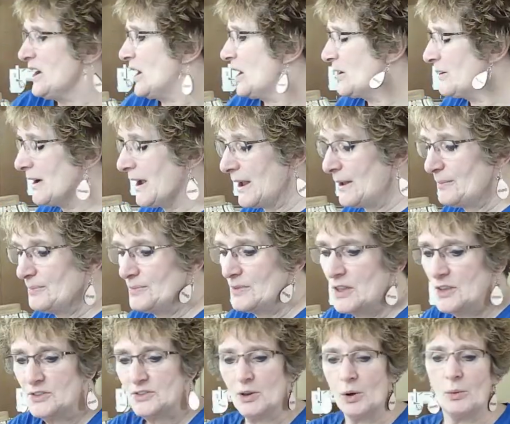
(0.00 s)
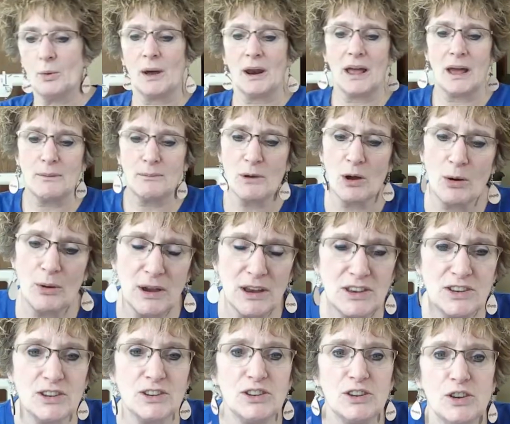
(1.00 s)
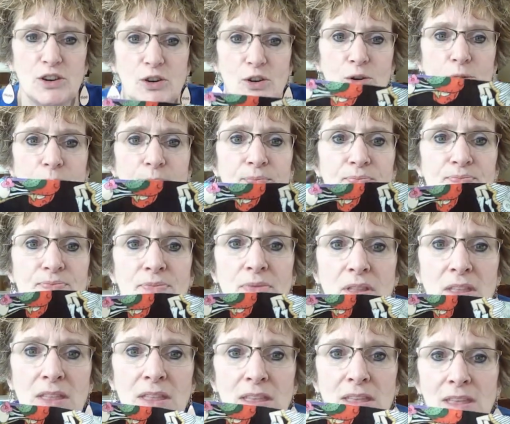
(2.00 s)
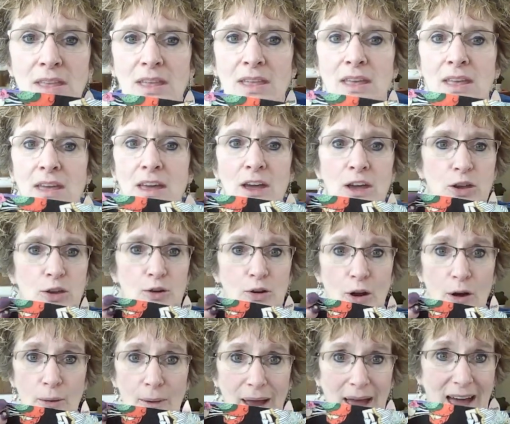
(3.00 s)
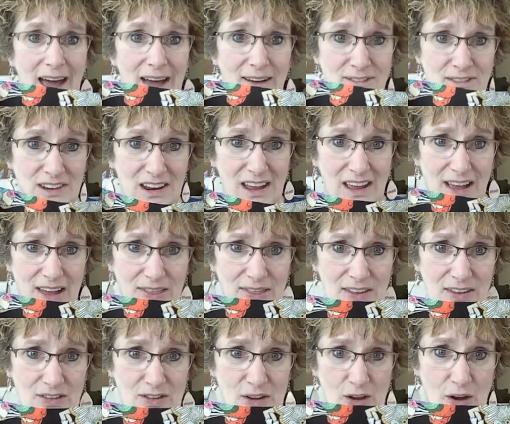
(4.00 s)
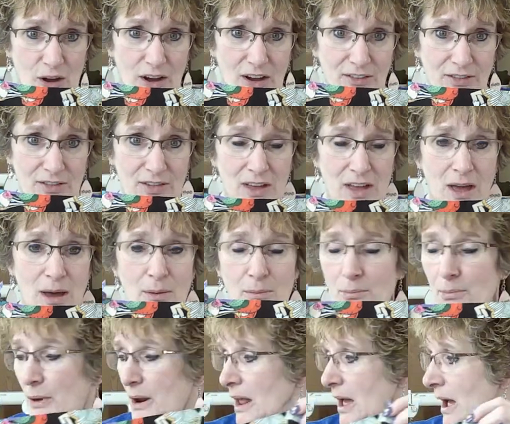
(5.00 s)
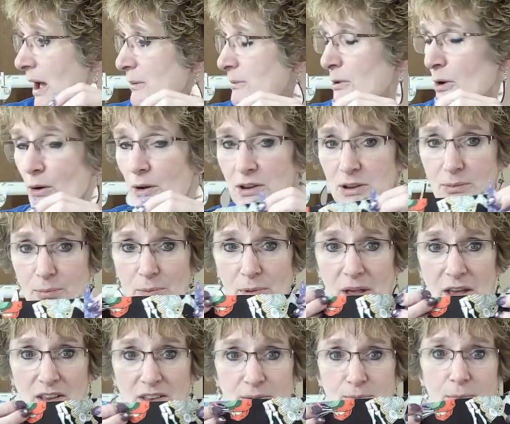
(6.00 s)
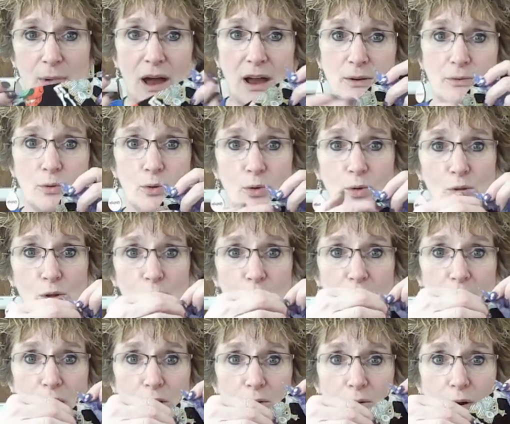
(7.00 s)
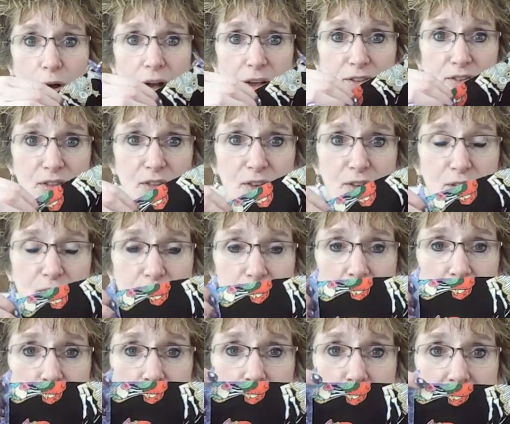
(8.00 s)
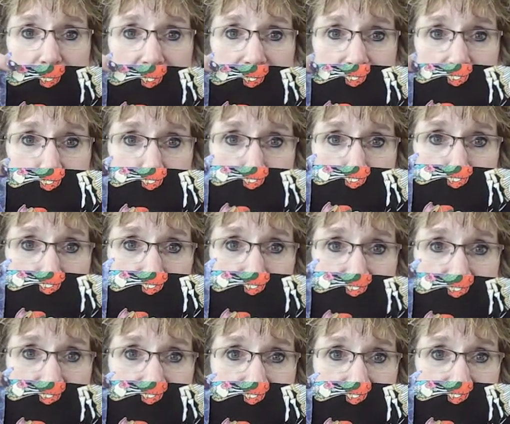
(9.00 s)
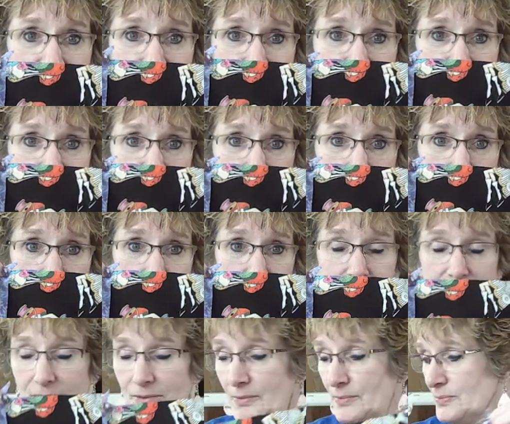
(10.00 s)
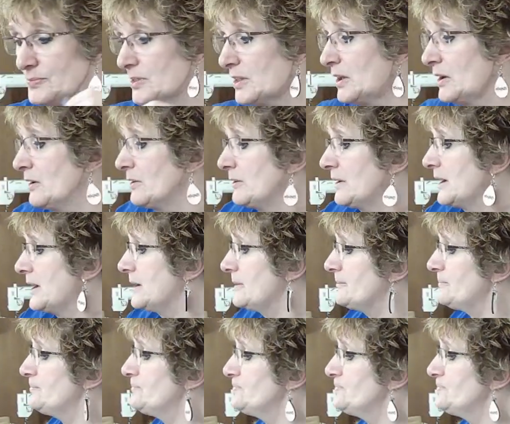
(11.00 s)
All right, so what I'm going to do, you don't have to cut these off, but I'm going to place my ruler across the straightaway and I'm going to cut these off. All right.